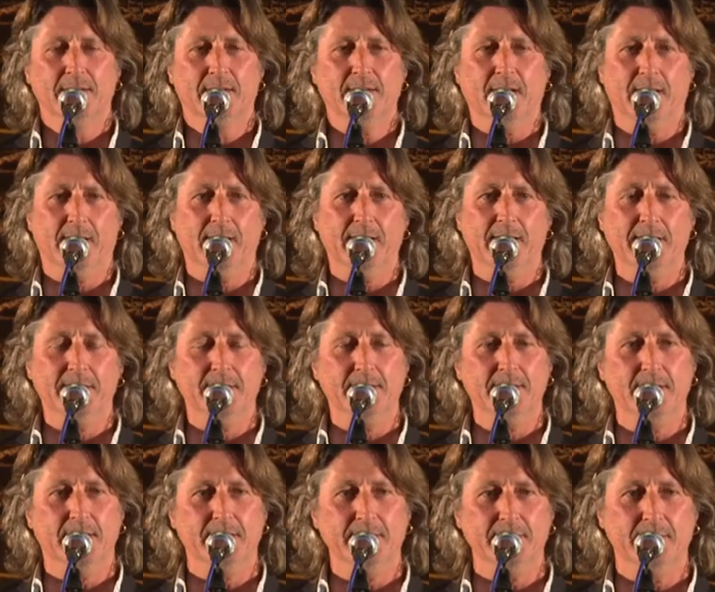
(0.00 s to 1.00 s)
da da
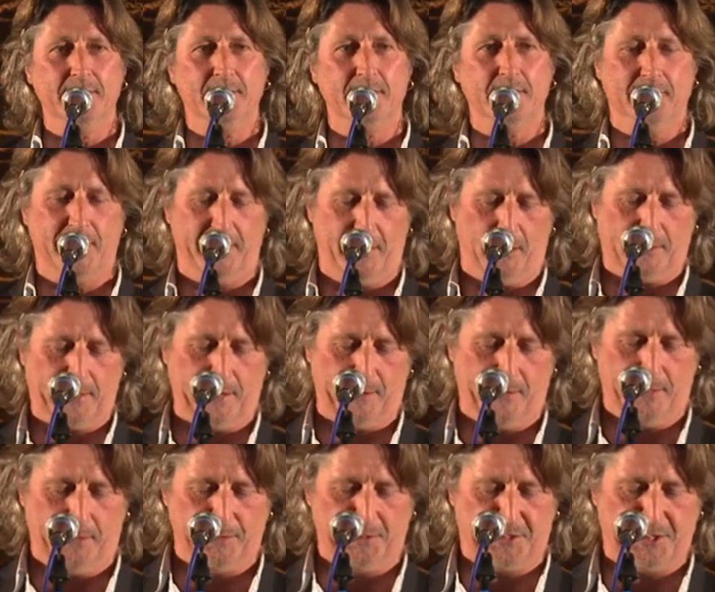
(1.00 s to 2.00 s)
da da, da and I'll
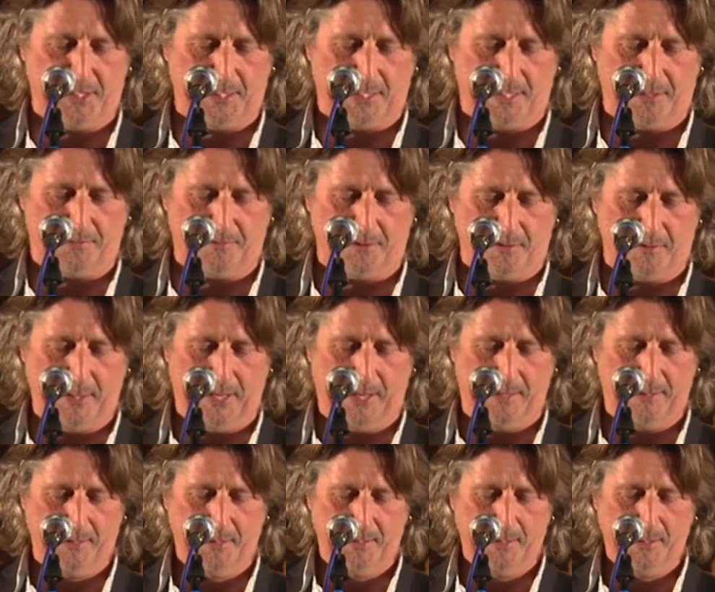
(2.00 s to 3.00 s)
carry on singing through
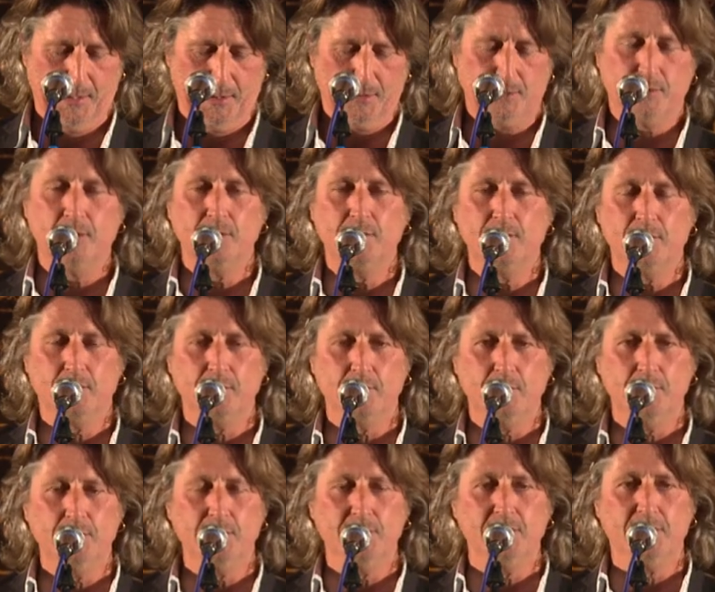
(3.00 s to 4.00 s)
that. Do do
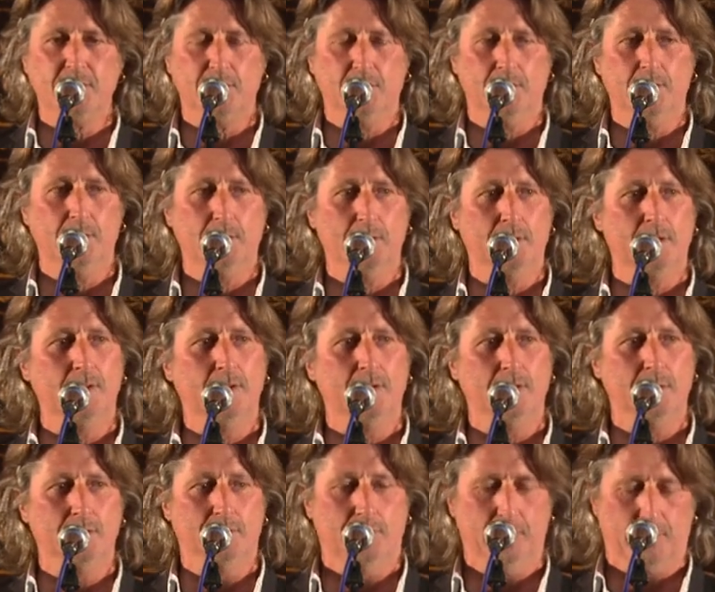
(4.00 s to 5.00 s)
do do
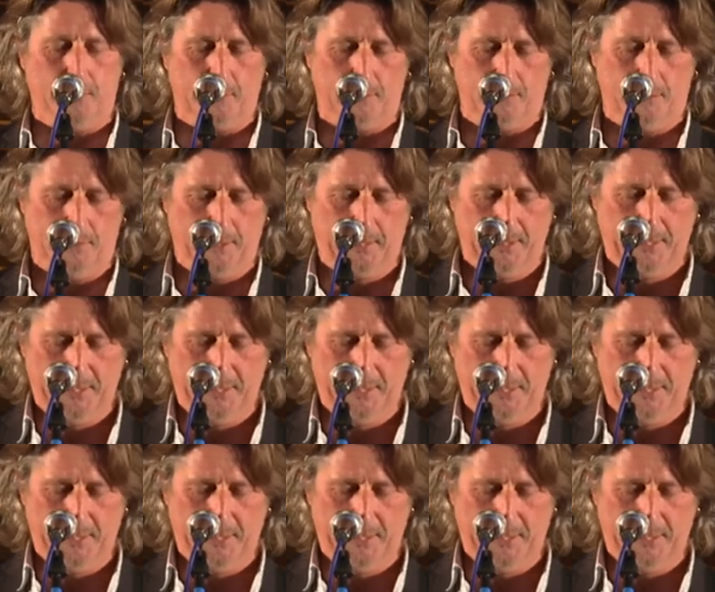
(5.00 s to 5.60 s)
do do do.